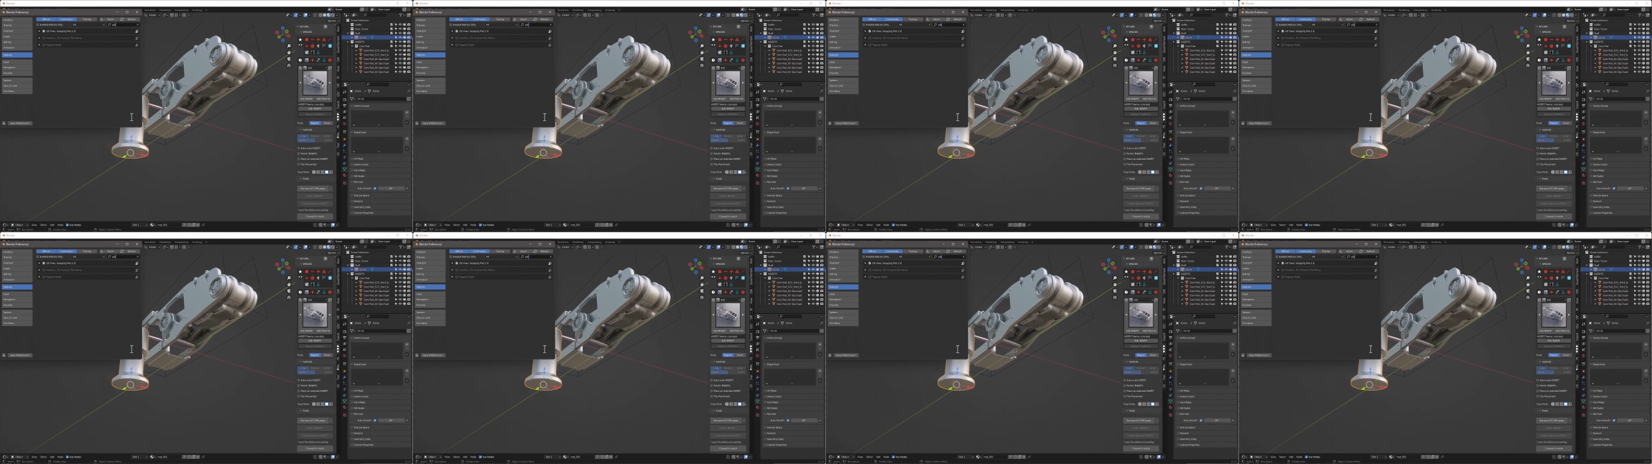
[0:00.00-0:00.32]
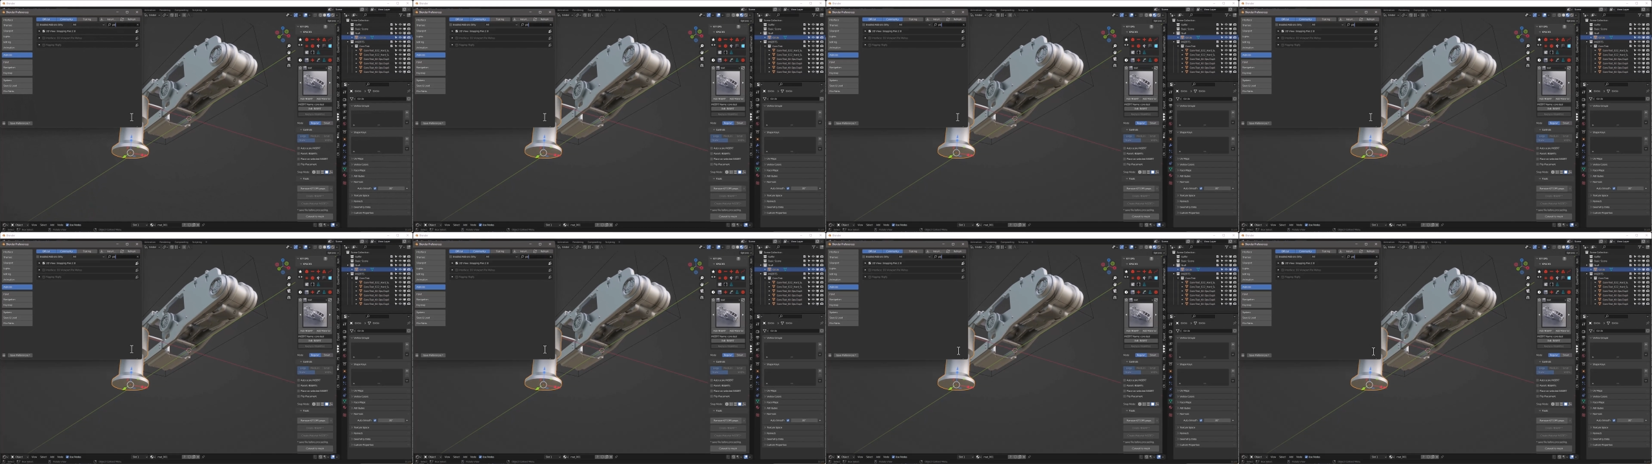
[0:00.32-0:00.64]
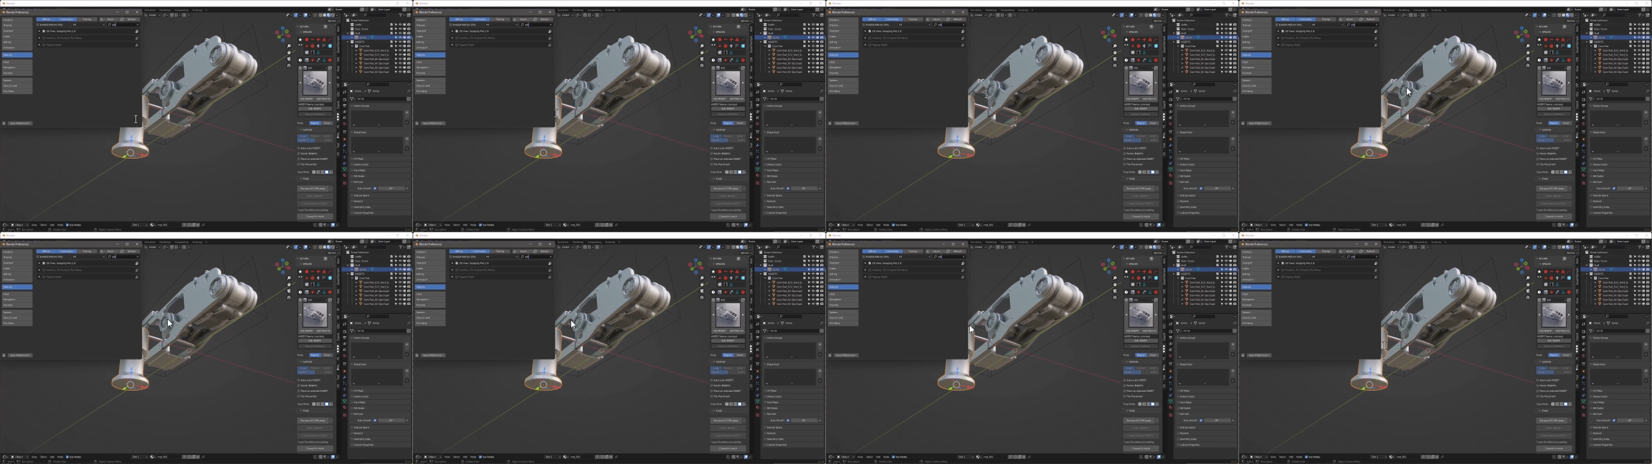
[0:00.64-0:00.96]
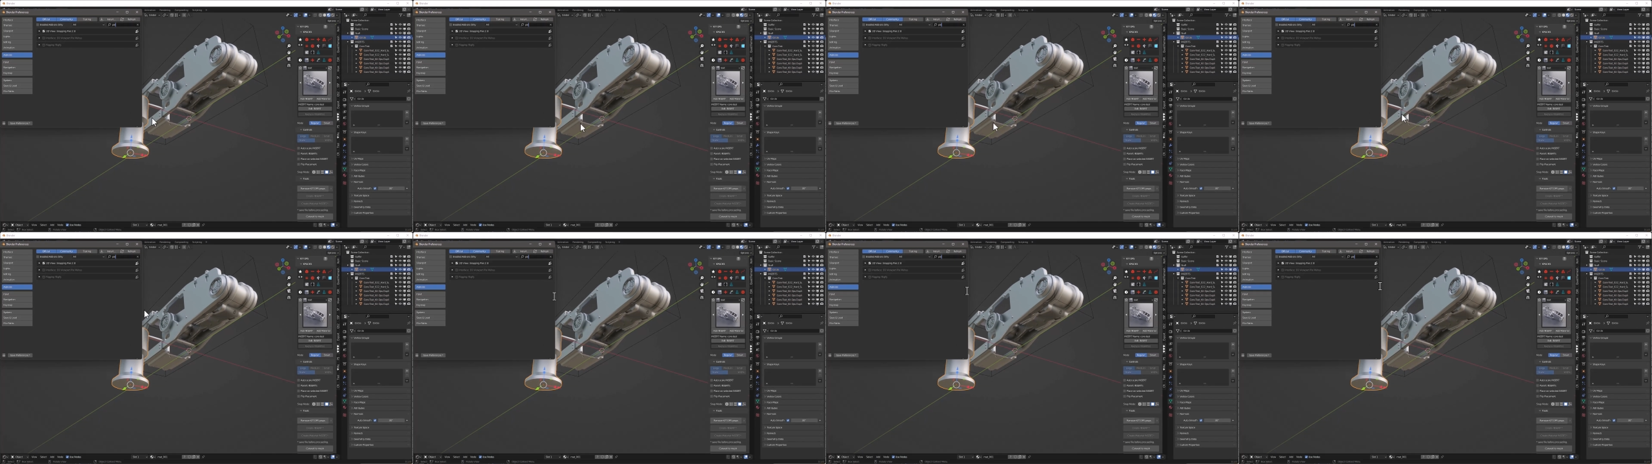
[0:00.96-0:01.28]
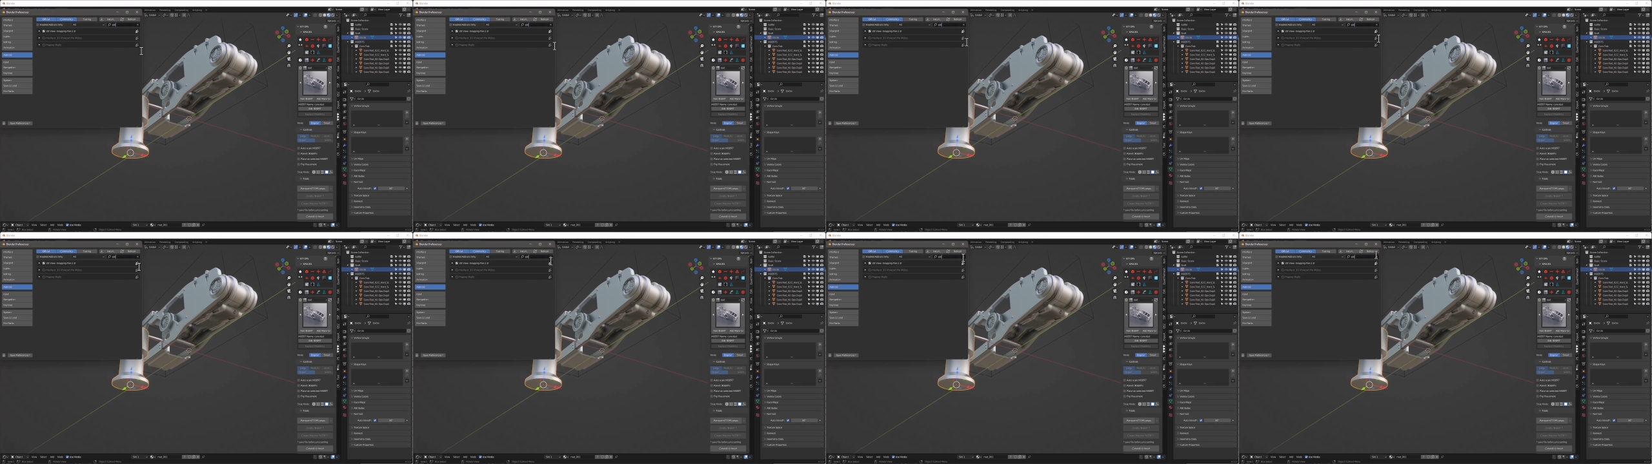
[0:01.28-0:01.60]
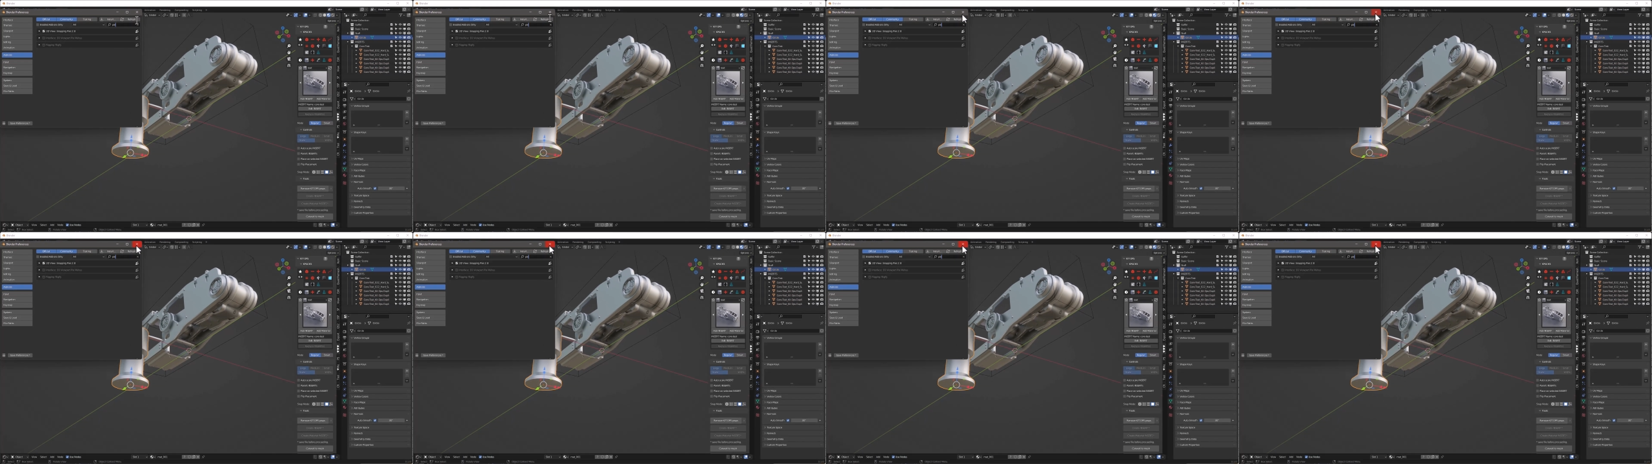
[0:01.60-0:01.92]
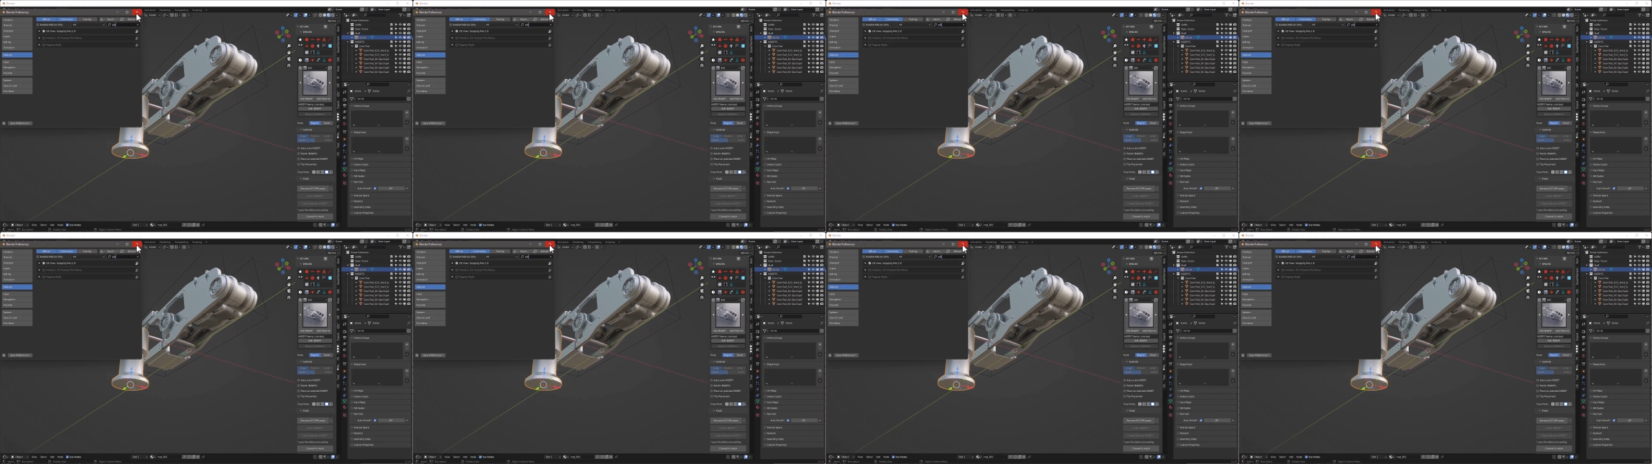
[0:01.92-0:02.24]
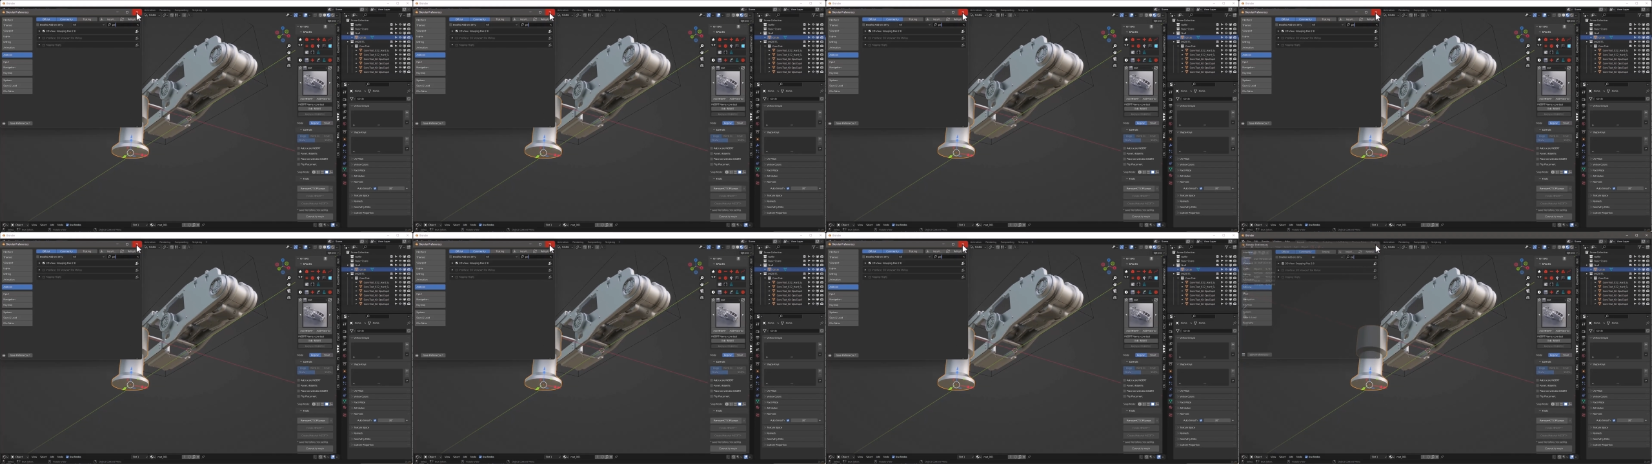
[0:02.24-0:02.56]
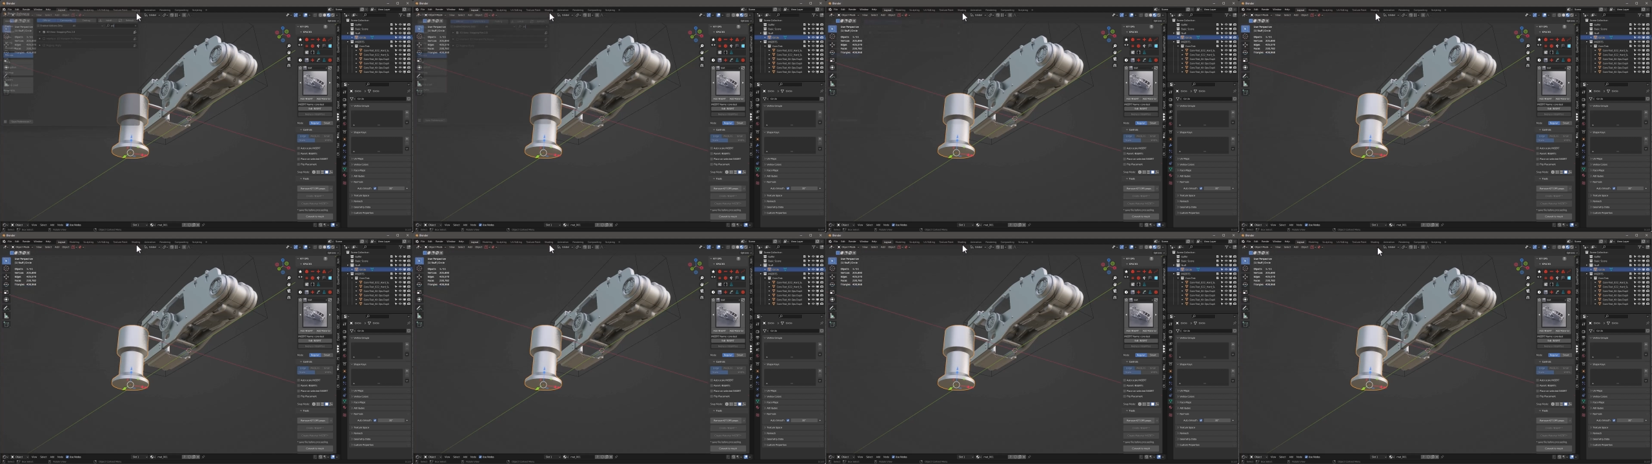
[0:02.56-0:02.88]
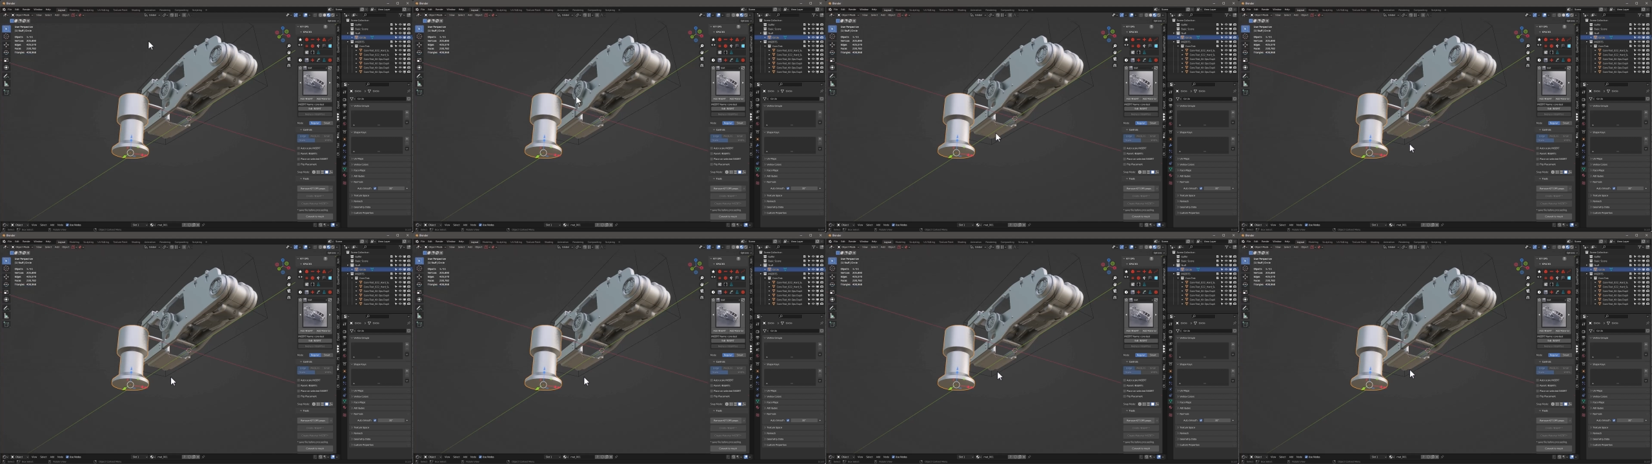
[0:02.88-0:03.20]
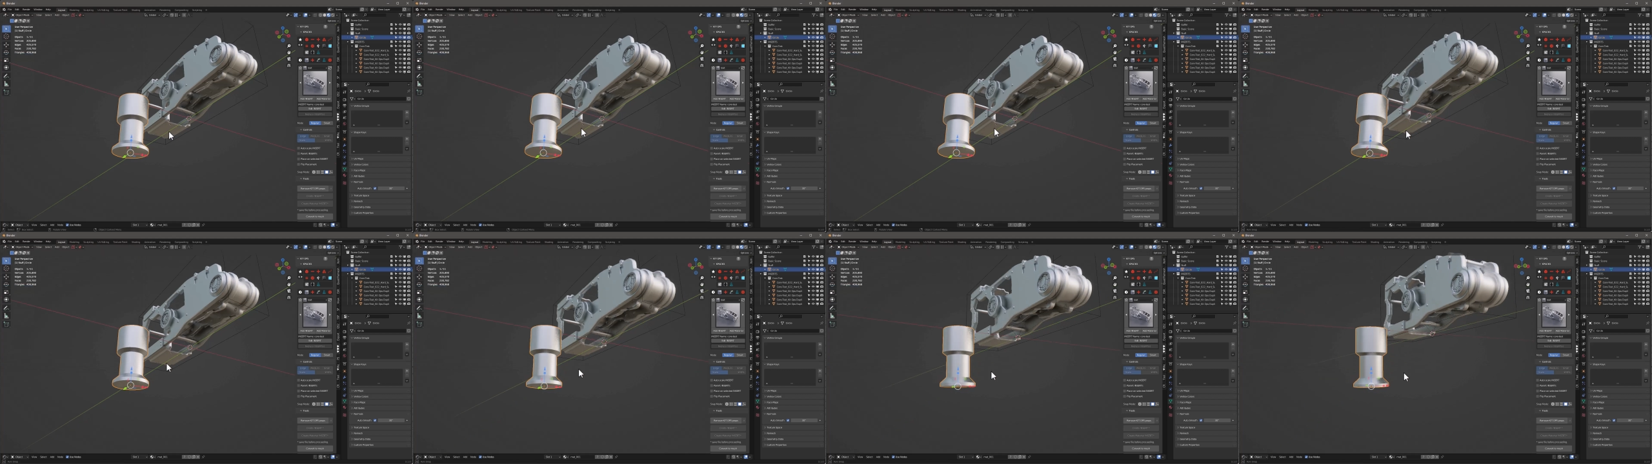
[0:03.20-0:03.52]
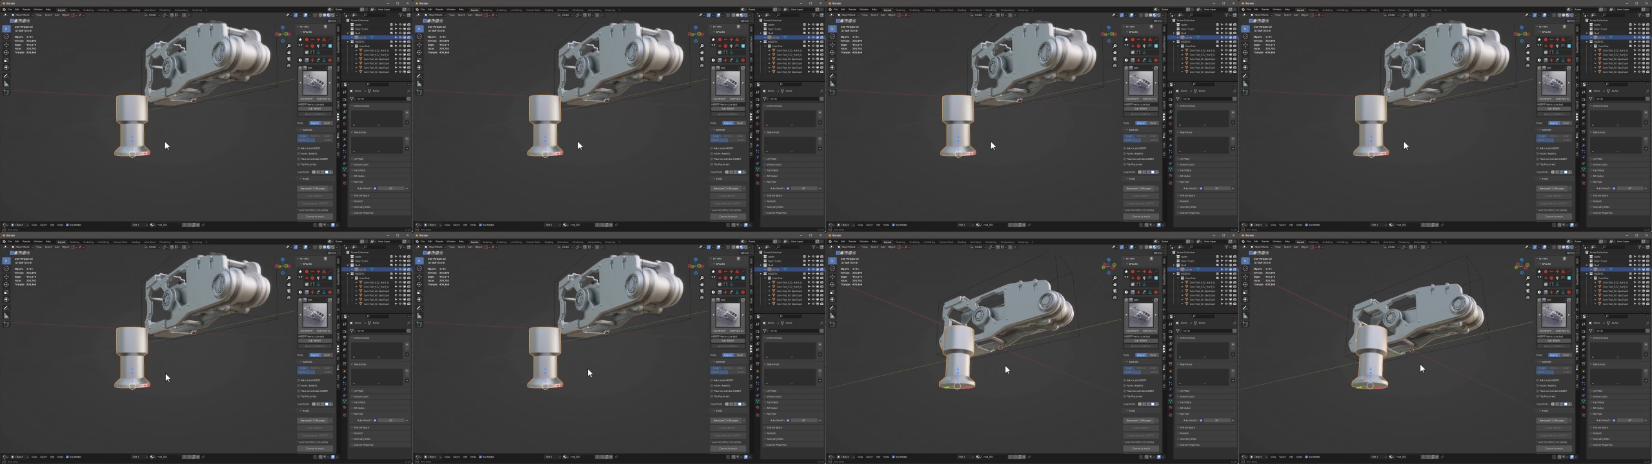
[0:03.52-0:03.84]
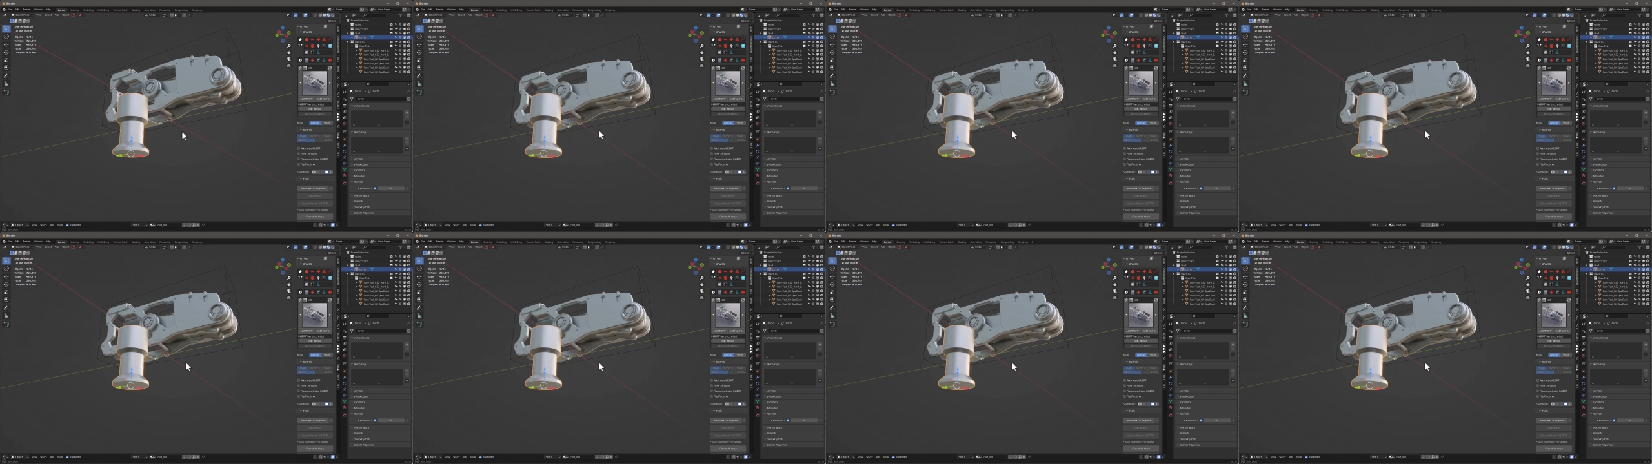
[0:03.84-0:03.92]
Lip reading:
(no speaker visible)